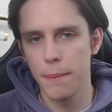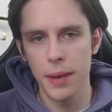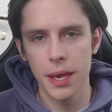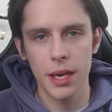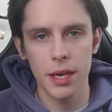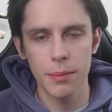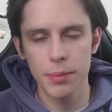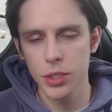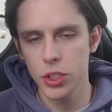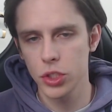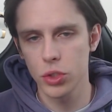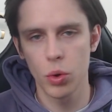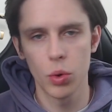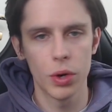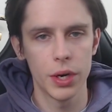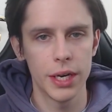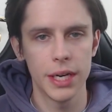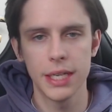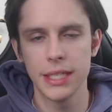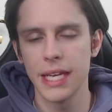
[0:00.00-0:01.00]
pick up a
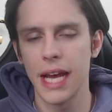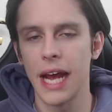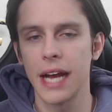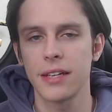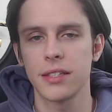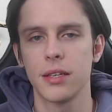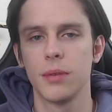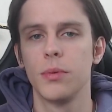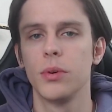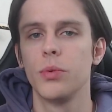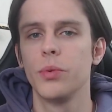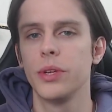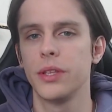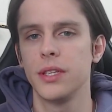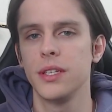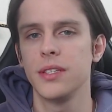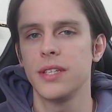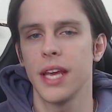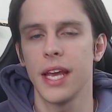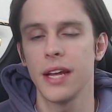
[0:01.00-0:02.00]
sword and attack someone with
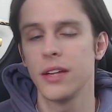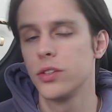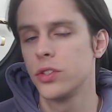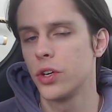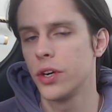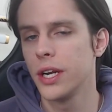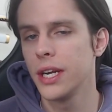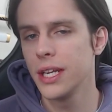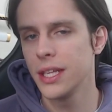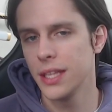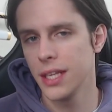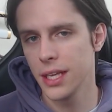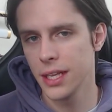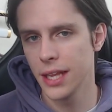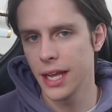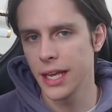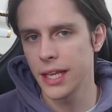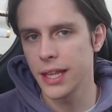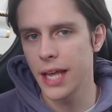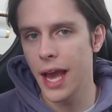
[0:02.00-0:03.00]
these hands or anything
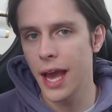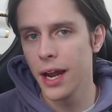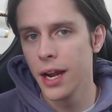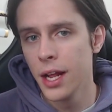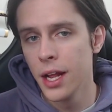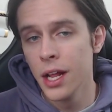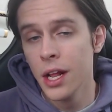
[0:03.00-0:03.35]
like that.